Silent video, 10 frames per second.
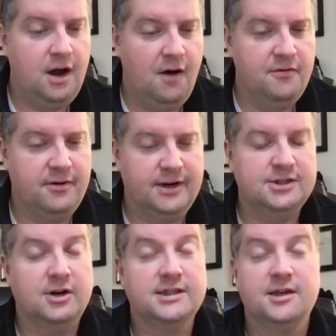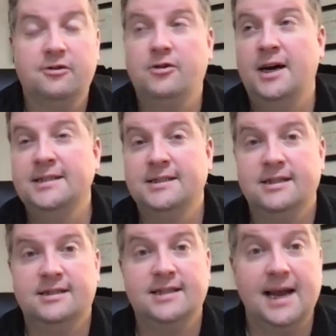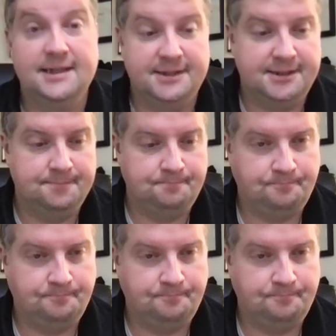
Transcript: of the resurrection of Christ states.